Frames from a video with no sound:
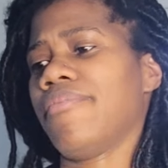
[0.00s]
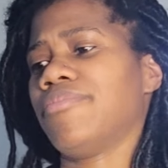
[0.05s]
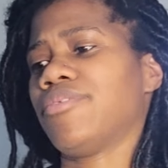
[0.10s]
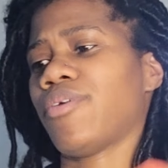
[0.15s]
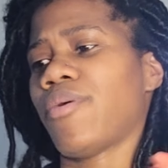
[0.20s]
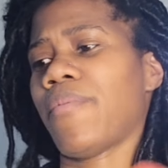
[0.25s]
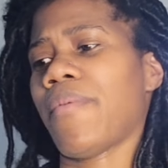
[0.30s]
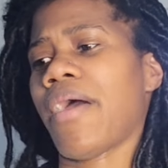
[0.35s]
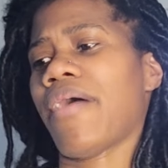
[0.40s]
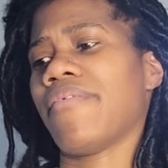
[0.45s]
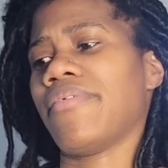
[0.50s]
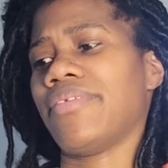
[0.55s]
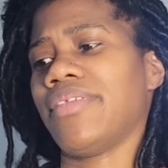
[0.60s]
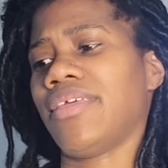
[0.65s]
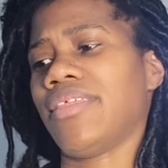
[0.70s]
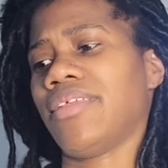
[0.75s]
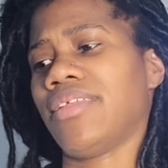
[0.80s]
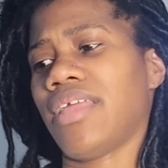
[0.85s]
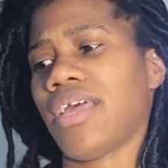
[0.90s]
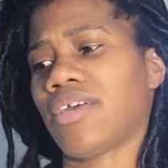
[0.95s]
So I'm having
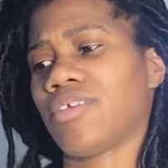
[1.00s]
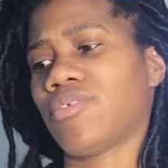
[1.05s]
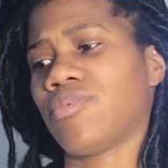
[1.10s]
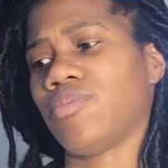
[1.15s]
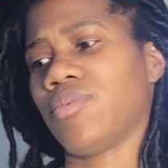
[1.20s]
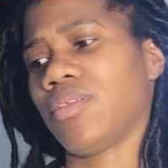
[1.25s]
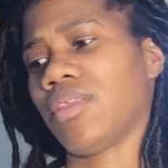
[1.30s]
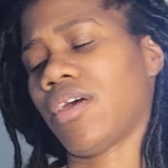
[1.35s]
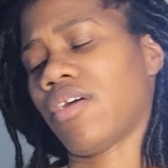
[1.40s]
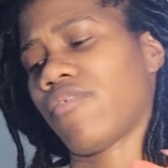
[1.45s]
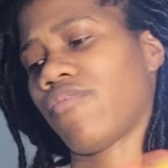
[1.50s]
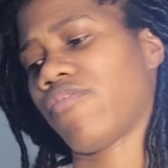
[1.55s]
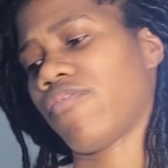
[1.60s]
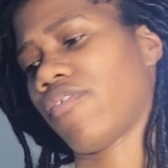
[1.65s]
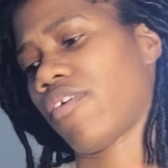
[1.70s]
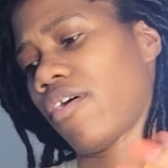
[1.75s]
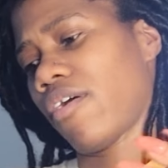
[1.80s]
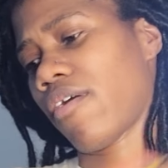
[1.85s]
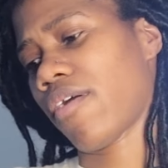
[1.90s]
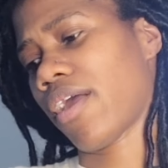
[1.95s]
another deck soon
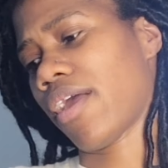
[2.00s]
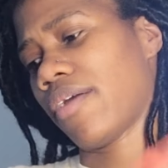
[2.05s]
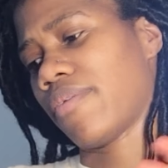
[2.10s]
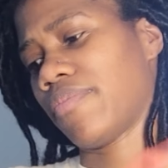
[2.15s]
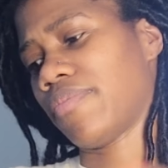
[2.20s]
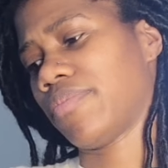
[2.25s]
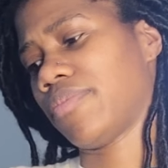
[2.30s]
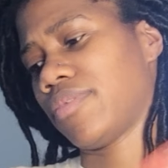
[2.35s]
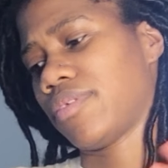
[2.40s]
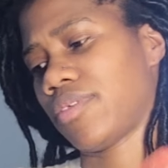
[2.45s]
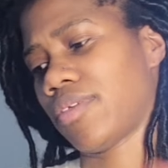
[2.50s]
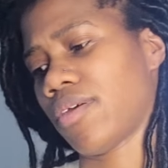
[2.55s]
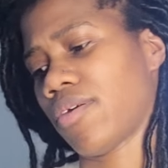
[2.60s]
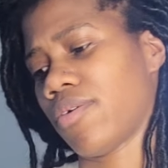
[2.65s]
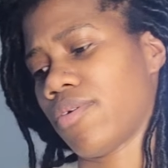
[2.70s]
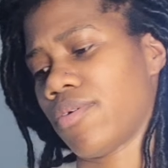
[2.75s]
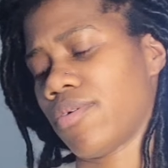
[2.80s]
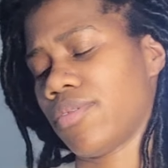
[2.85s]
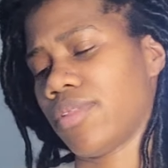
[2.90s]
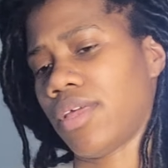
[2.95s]
enough. All right,
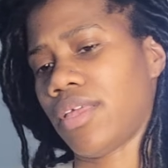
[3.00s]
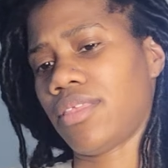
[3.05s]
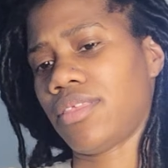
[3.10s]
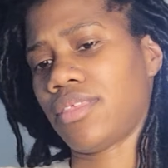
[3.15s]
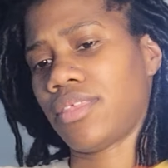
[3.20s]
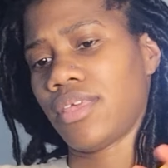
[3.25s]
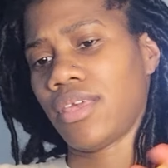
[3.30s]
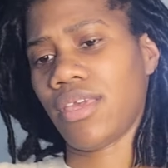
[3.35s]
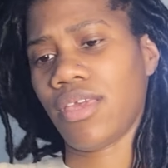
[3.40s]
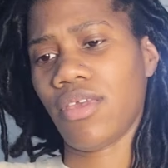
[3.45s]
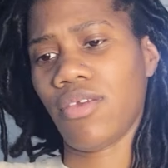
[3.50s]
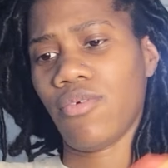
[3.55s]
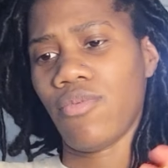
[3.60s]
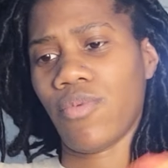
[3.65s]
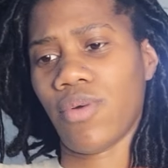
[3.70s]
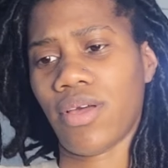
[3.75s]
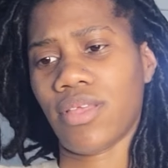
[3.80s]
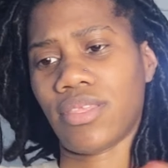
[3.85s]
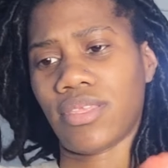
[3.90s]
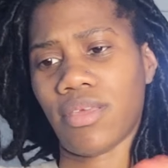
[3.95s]
so let's see
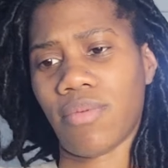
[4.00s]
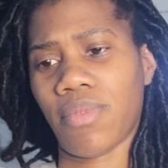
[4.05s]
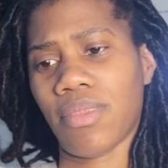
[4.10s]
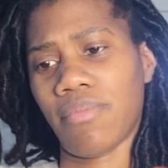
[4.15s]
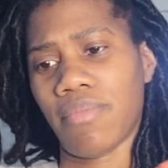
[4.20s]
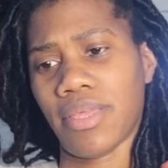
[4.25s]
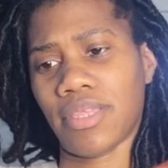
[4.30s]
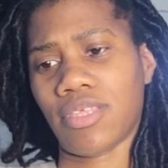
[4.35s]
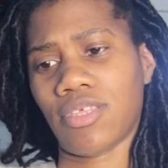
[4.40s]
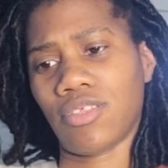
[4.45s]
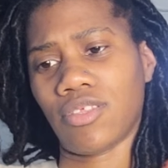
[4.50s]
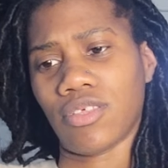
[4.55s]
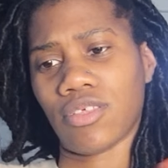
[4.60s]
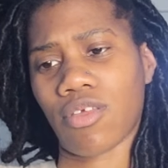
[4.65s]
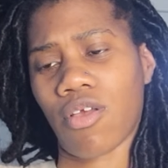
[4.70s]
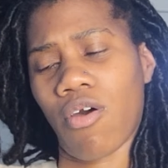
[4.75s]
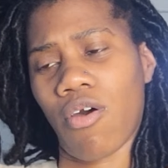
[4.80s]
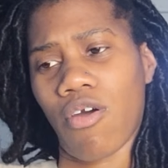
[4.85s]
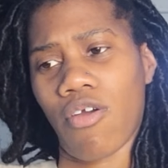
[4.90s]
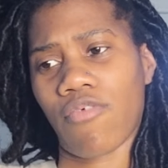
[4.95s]
what some of the messages
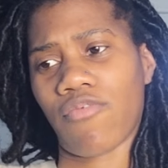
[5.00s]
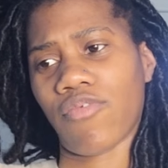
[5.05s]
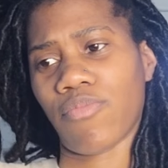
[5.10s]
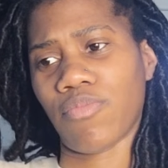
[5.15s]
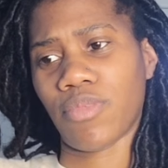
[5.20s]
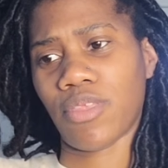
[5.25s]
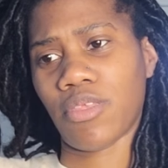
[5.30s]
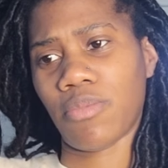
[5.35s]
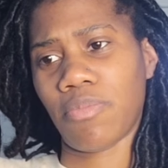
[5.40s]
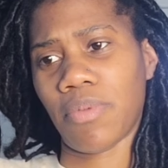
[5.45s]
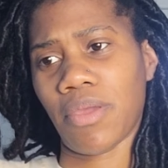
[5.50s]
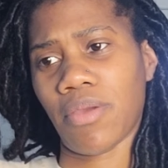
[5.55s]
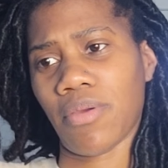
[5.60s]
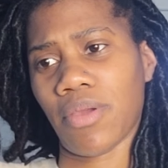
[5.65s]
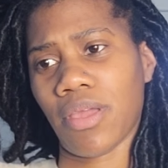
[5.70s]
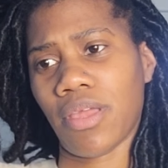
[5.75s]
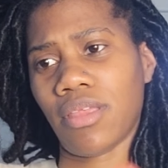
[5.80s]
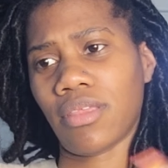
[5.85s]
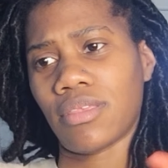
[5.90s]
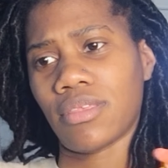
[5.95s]
are from
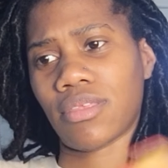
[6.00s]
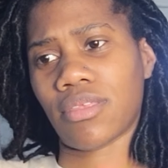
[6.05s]
Spirit.